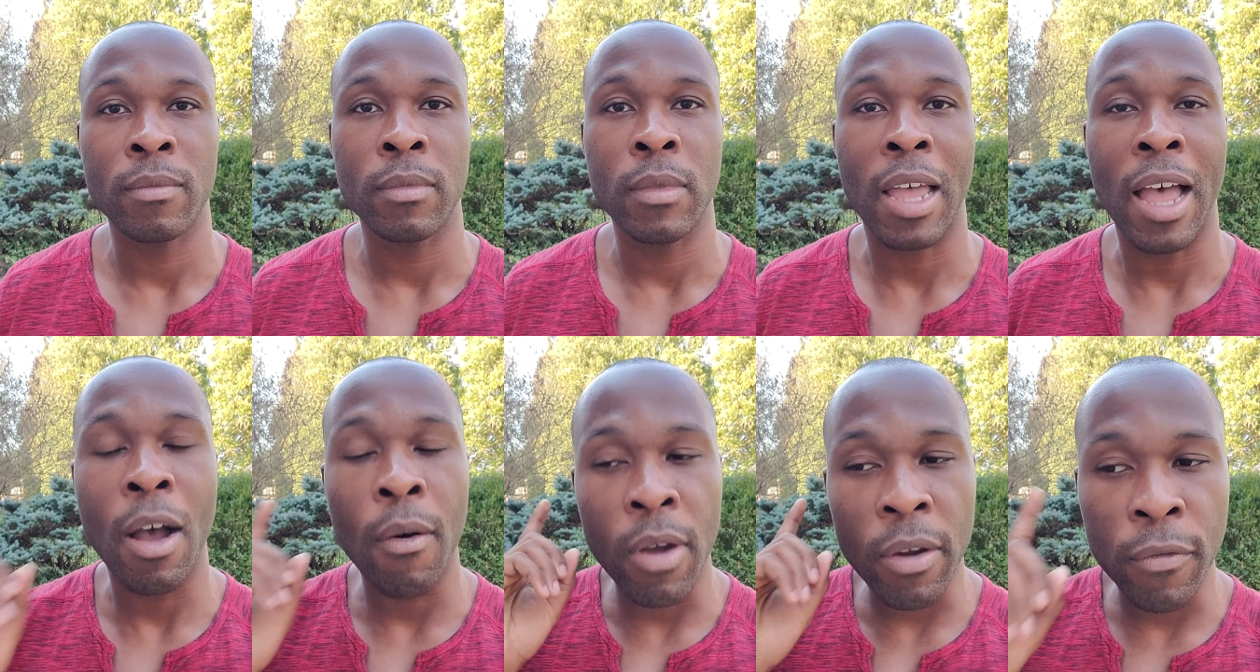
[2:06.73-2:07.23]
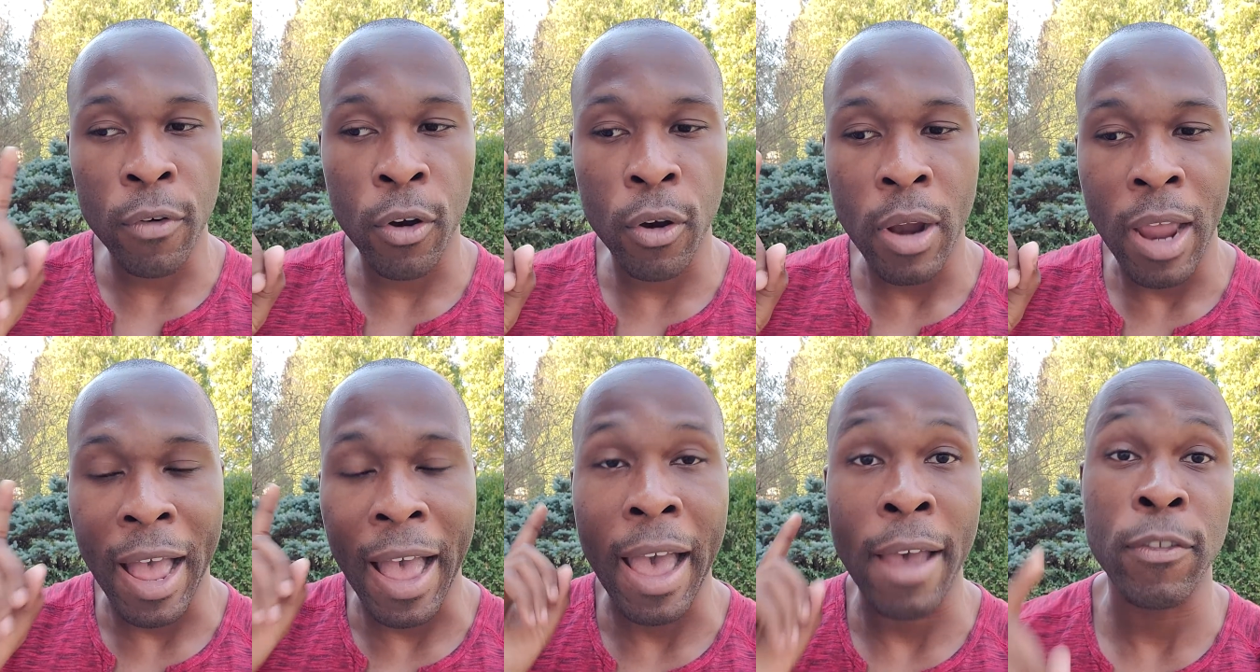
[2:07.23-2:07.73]
However,
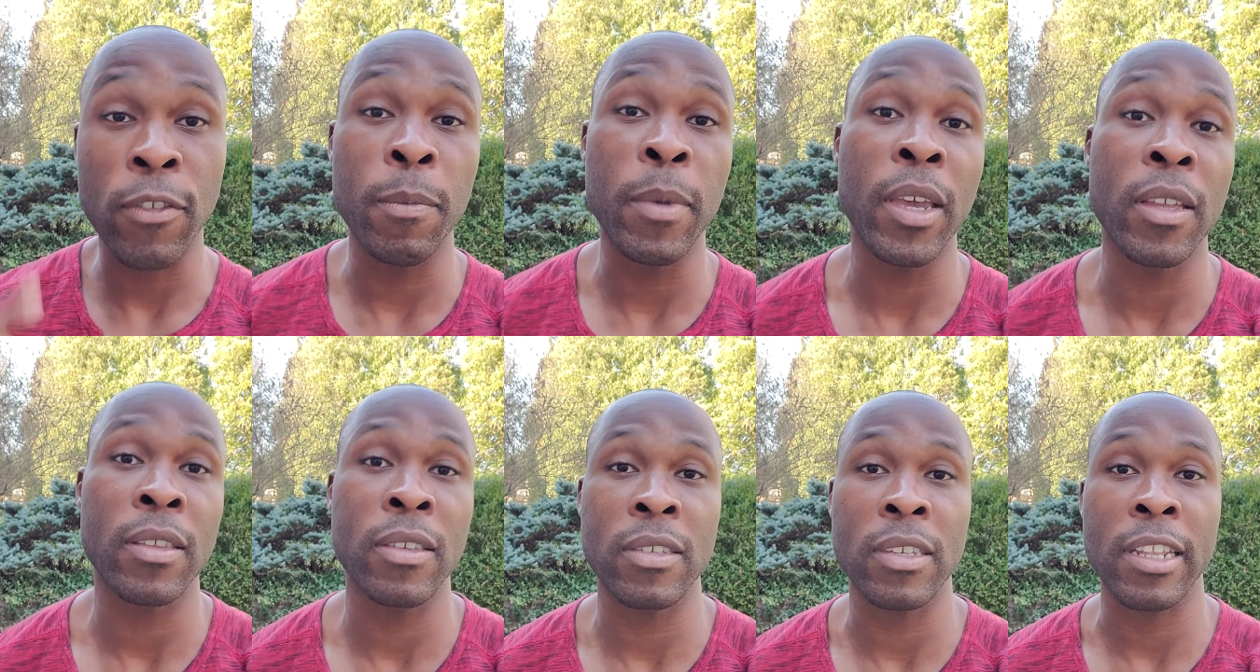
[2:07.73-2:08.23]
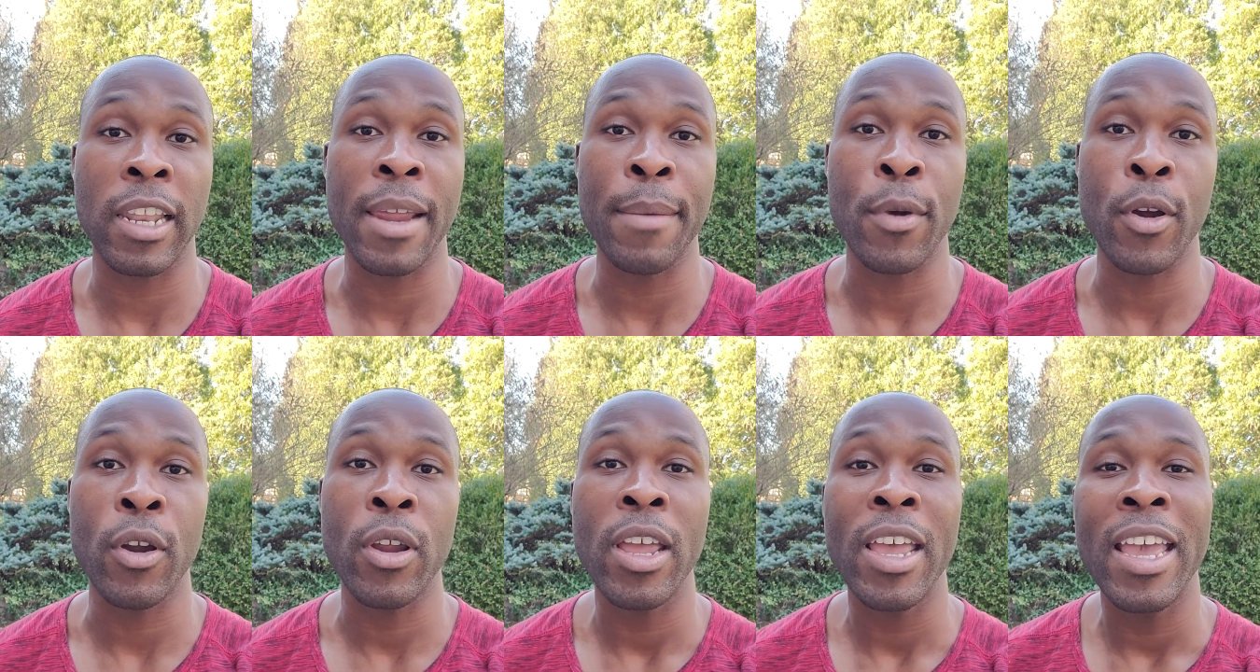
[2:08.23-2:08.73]
I have to make a
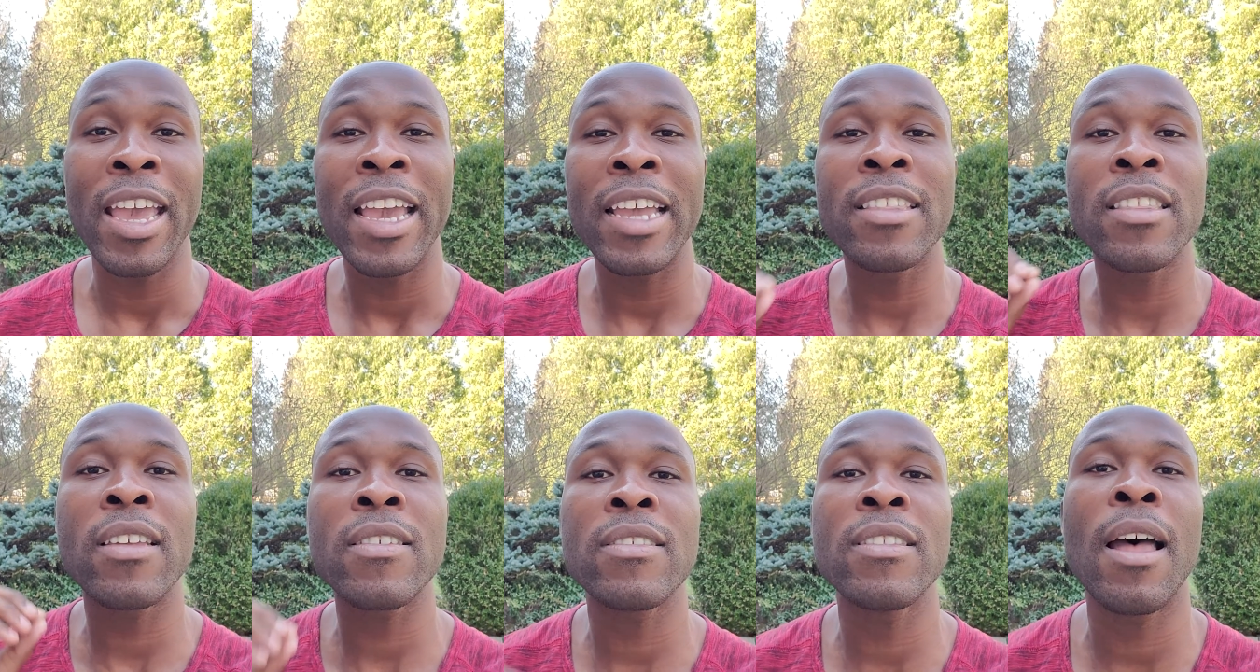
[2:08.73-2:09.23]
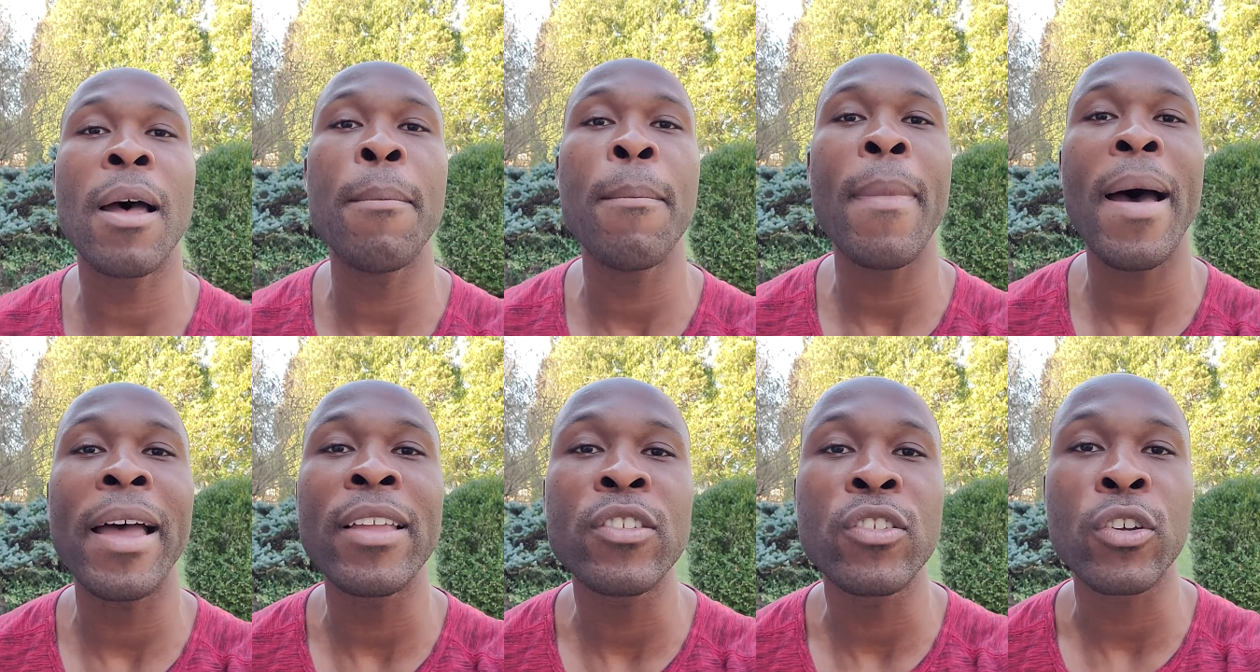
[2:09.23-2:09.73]
disclaimer. It does not
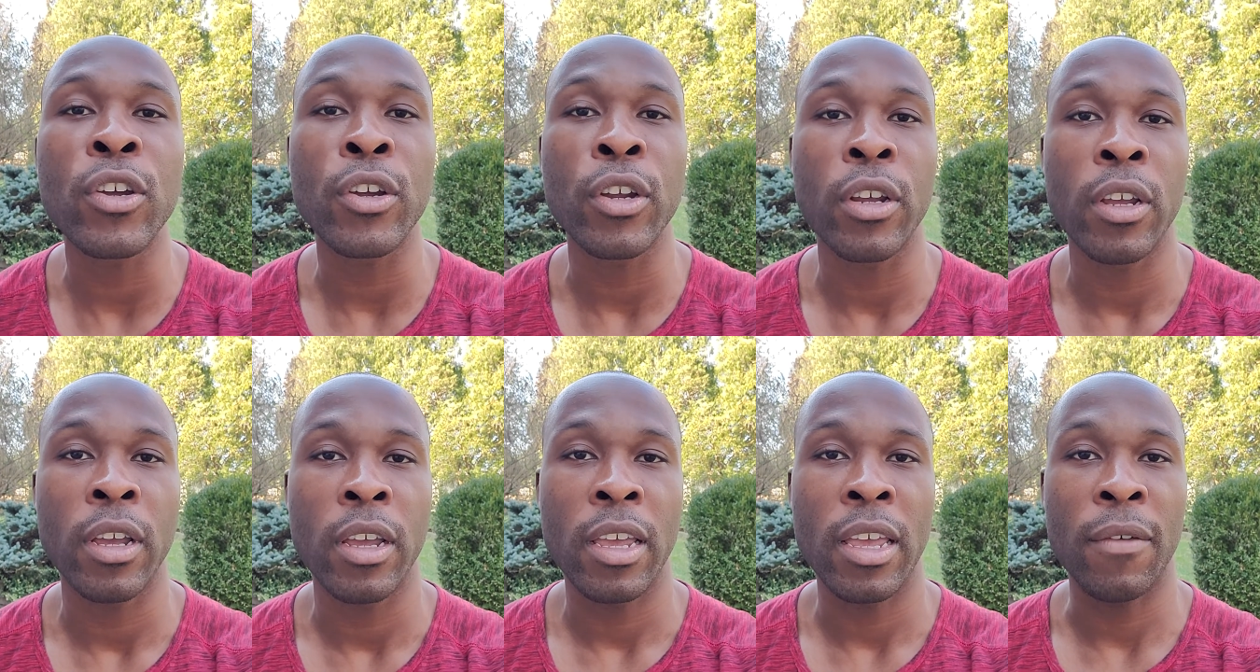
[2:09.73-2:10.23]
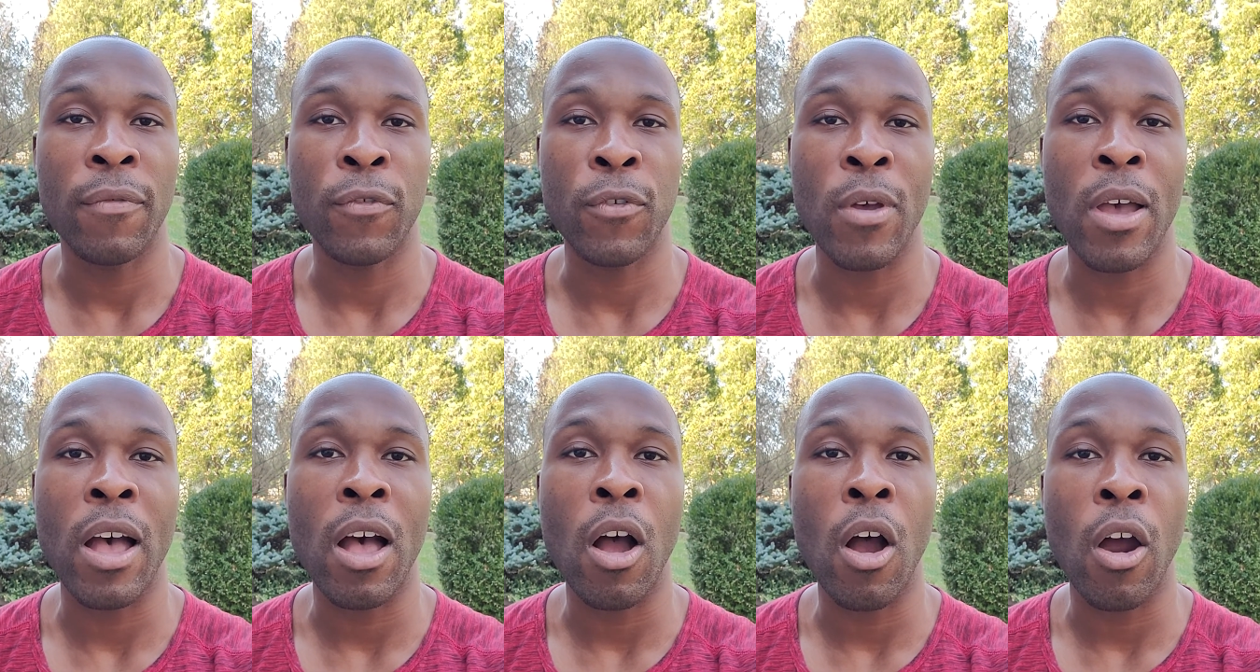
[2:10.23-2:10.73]
matter if you
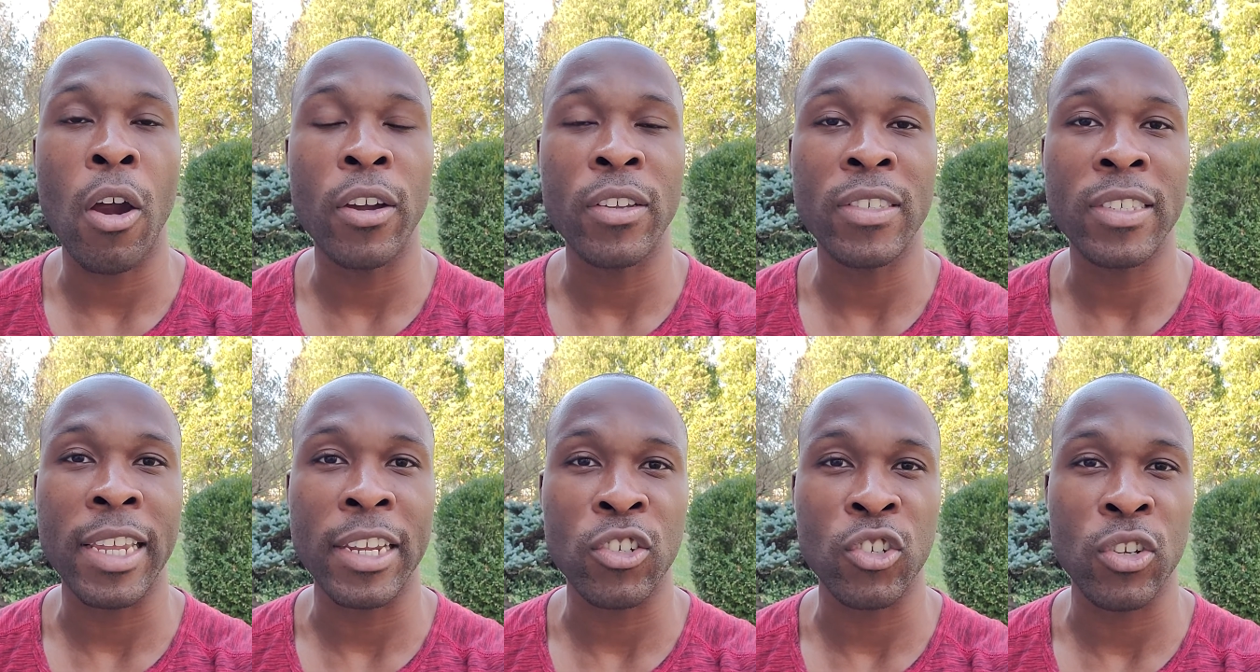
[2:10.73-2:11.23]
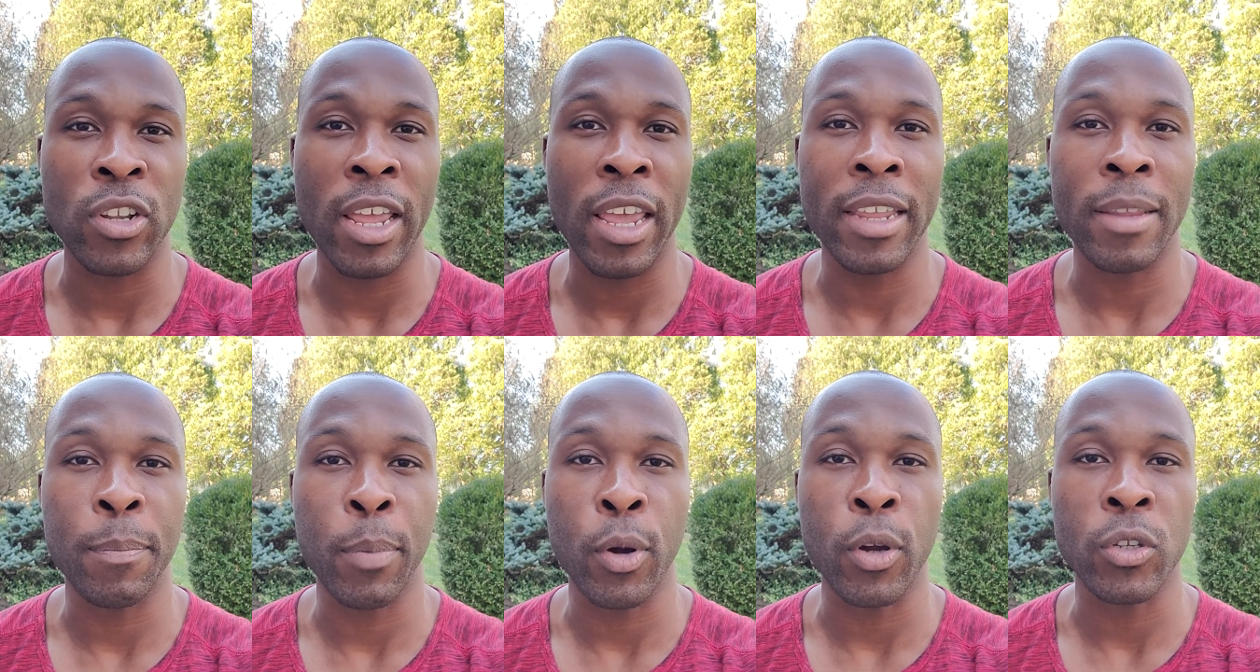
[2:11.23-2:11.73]
are a Section
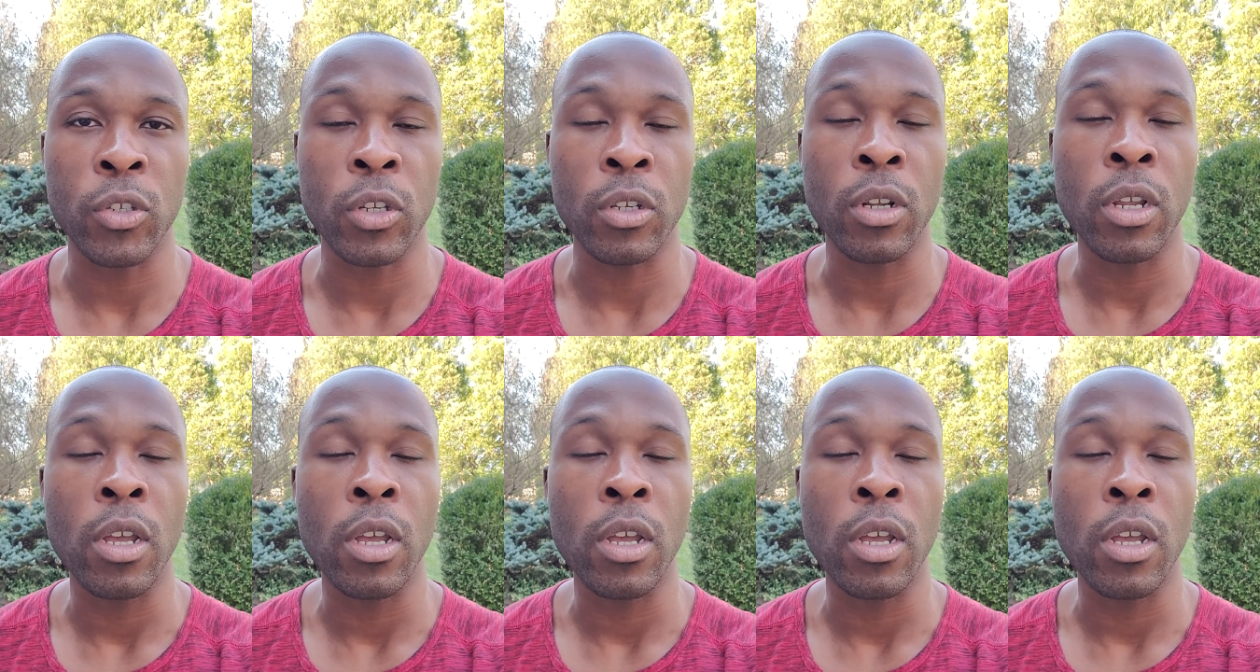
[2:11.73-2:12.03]
8 person.